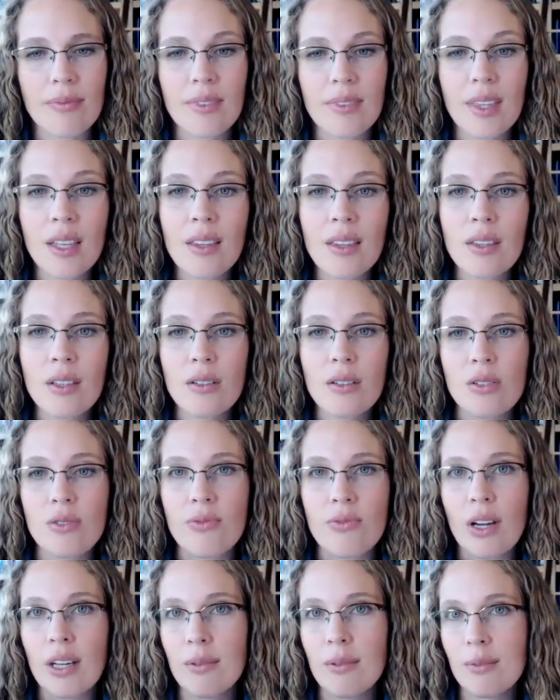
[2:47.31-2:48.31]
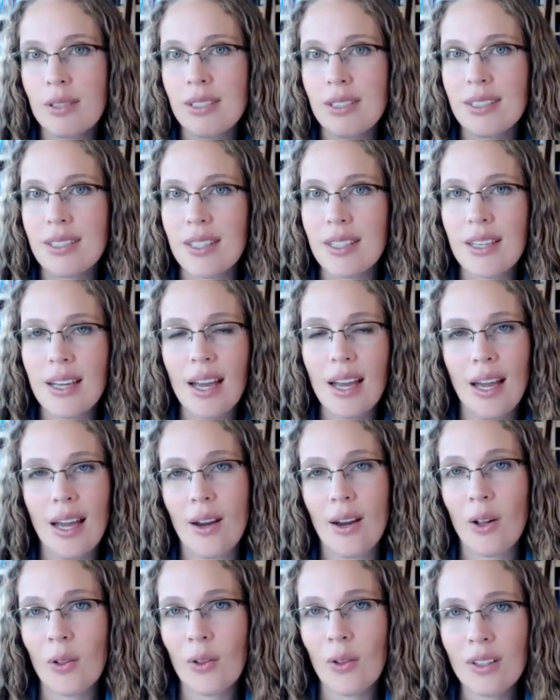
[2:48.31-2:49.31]
Then there's vitamin D
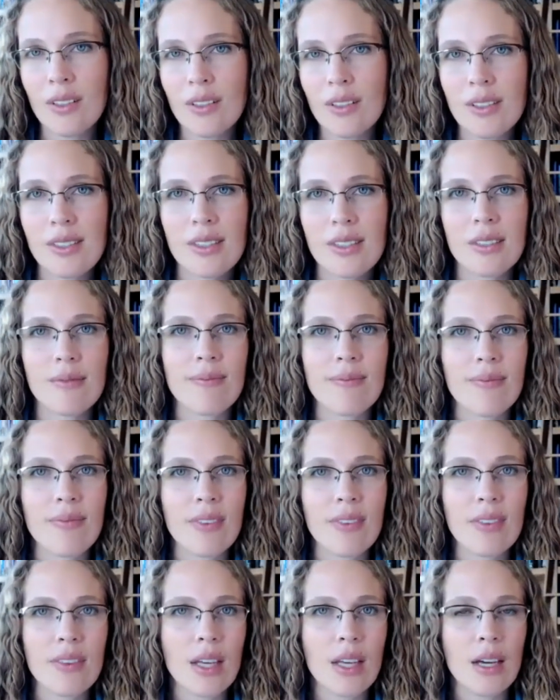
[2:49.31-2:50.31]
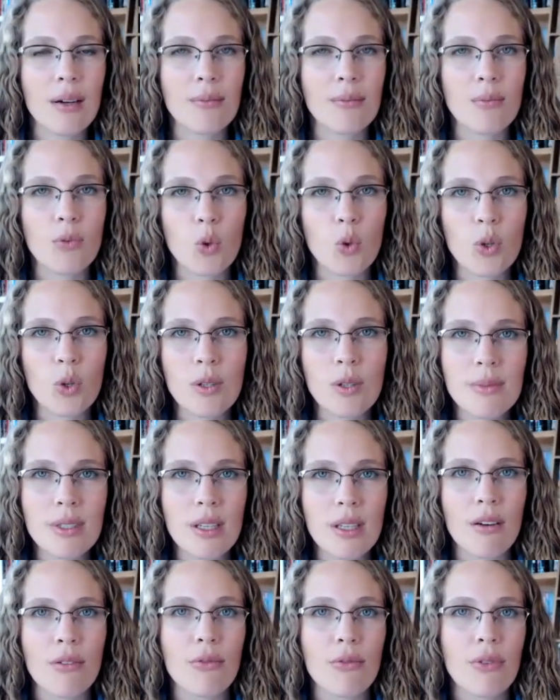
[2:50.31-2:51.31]
analogs, um, creams
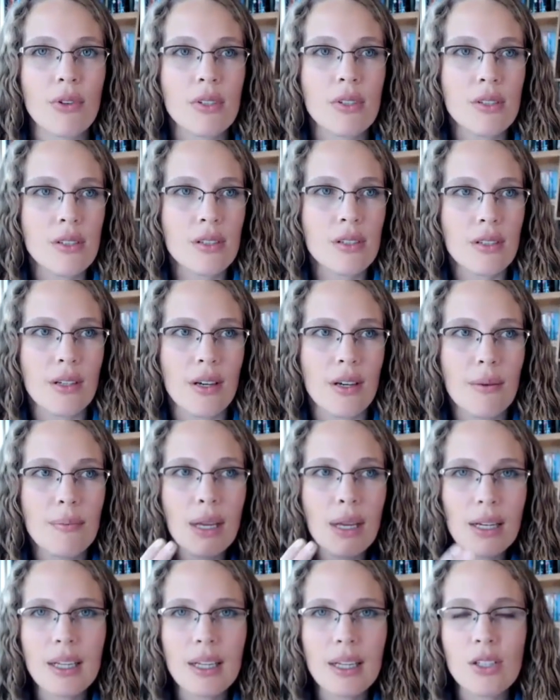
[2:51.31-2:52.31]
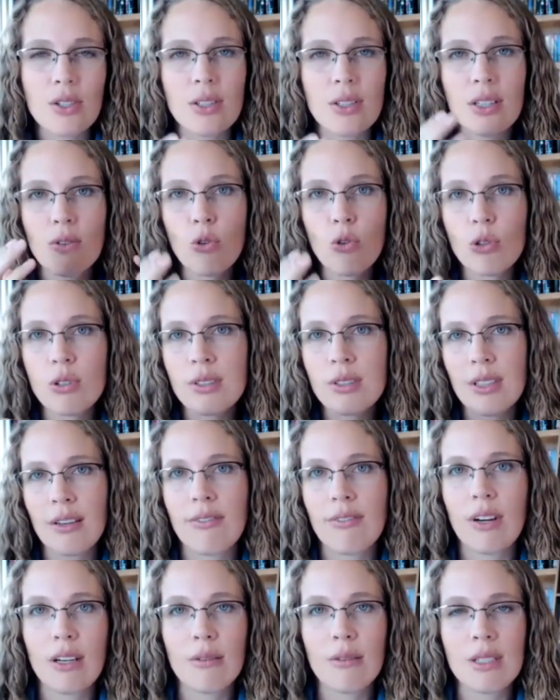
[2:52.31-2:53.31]
of a medication that looks like
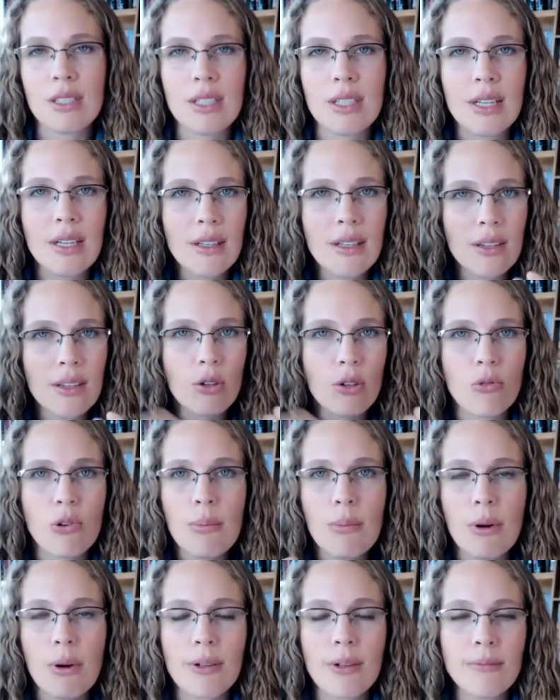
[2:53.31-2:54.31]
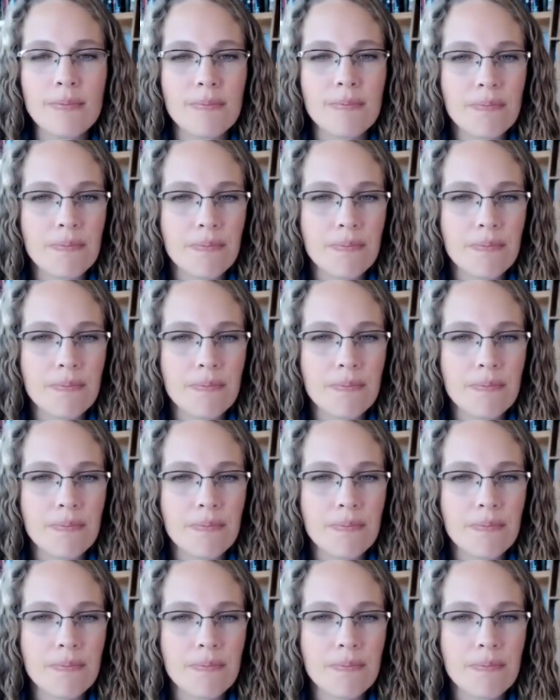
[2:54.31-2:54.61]
vitamin D that you rub on.